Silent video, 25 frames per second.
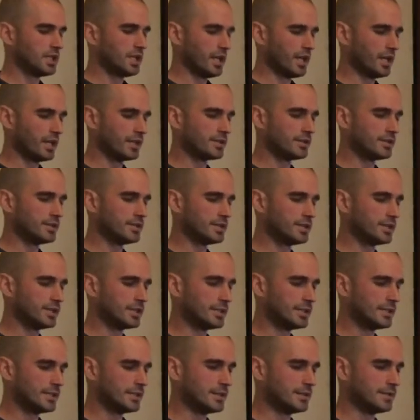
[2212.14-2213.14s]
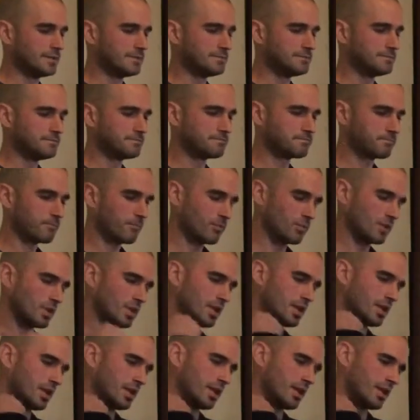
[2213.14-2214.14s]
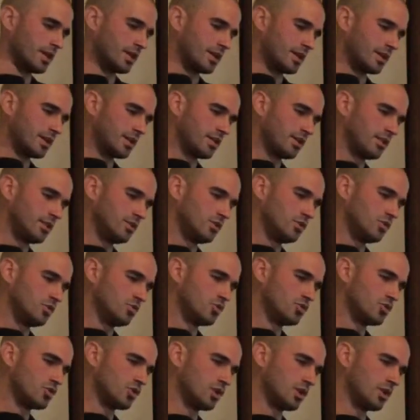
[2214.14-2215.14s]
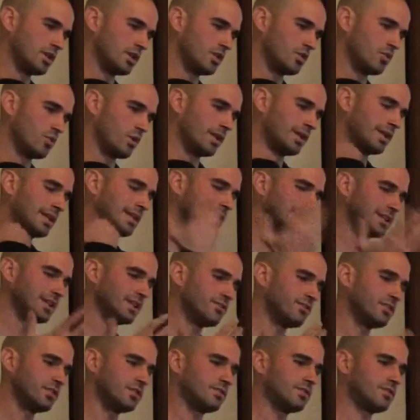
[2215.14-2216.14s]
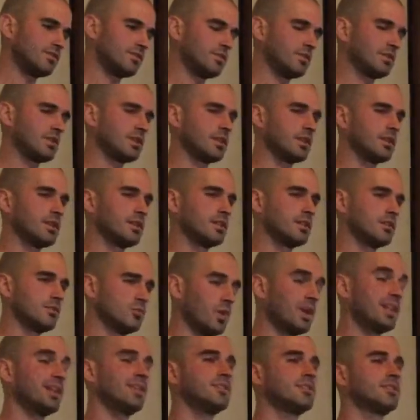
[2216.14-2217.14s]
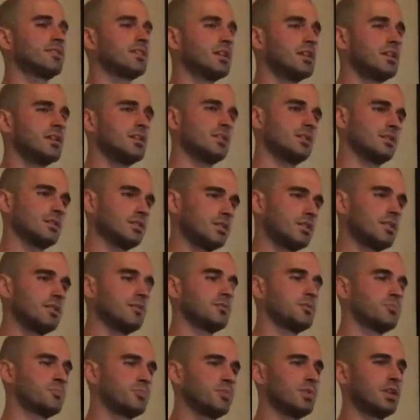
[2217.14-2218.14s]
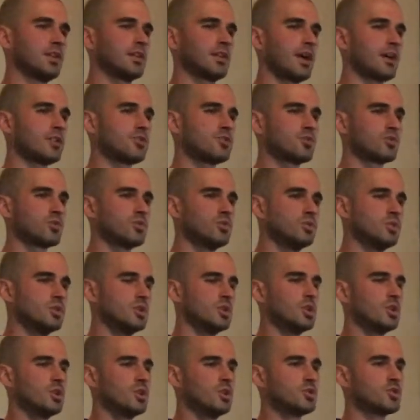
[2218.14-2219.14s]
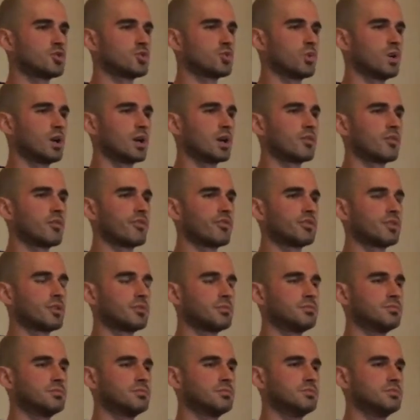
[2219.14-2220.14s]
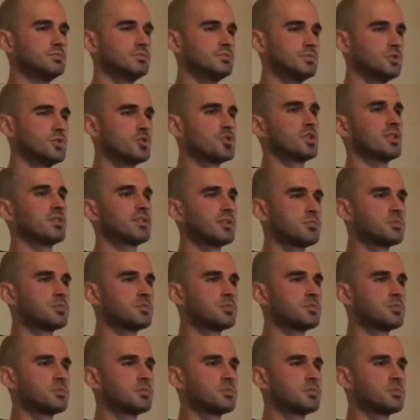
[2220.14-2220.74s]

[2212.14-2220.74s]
and uh, uh, he usually when he leaves he when he's here he he likes to to work with some usually